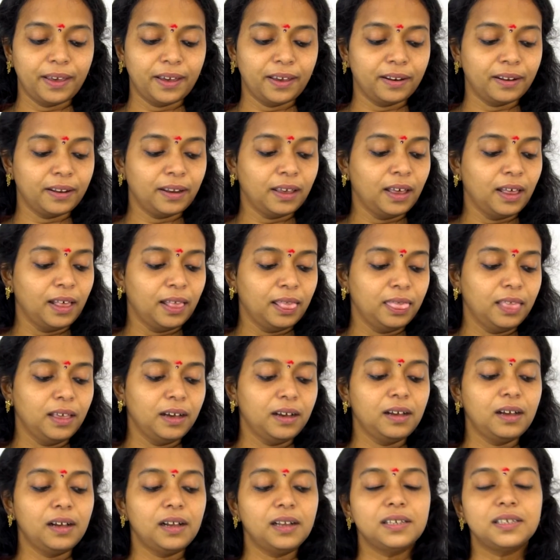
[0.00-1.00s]
then. The
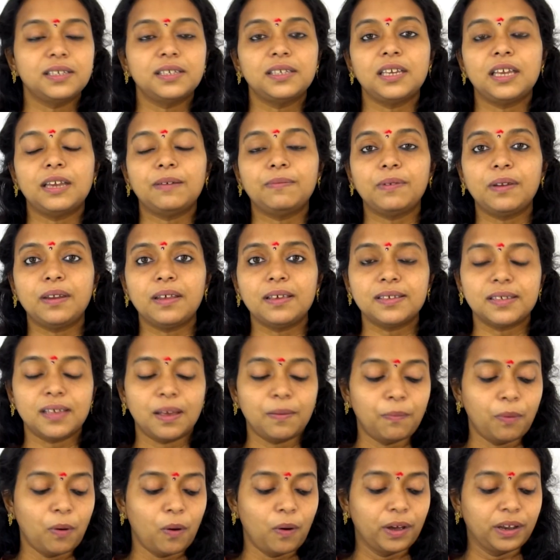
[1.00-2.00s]
girl seemed
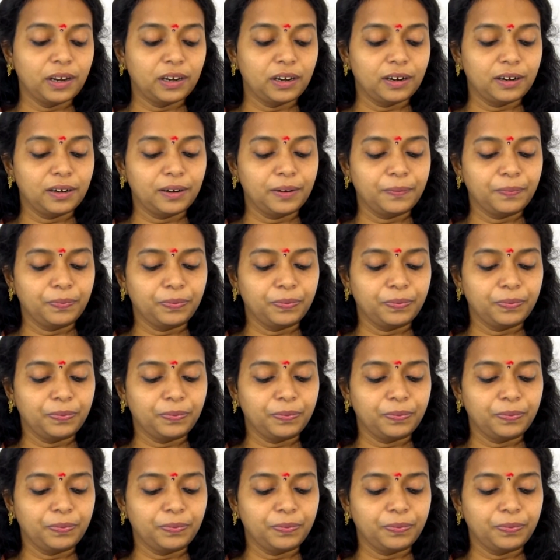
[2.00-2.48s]
disappointed.